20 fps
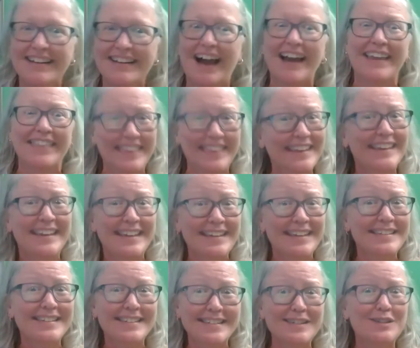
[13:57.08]
I think
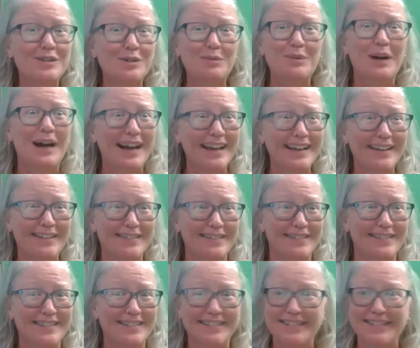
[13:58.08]
he's still
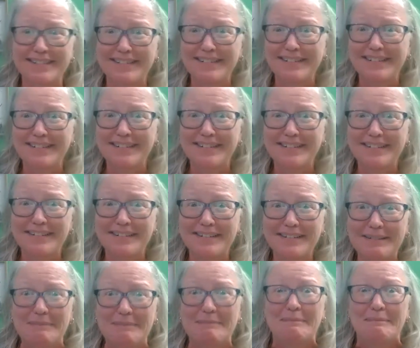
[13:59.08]
wild.
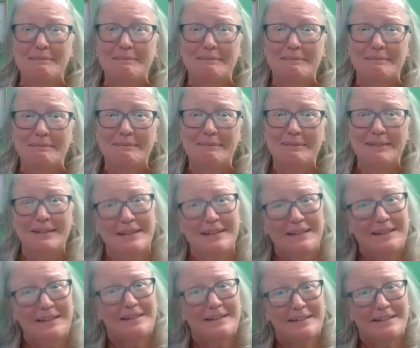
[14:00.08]
Oh,
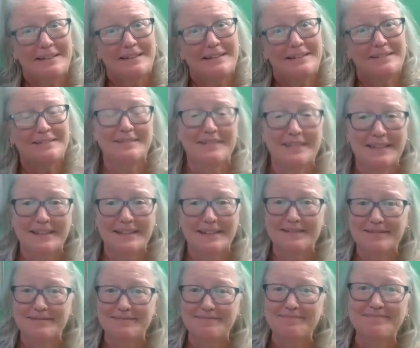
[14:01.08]

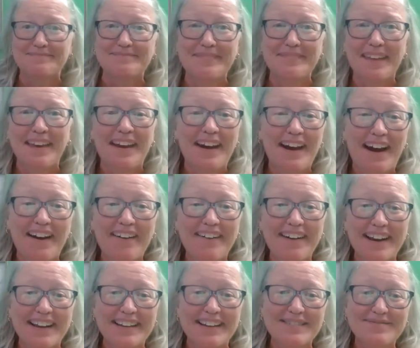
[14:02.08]
no. All
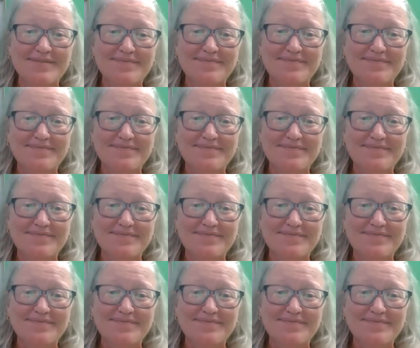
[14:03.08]
right.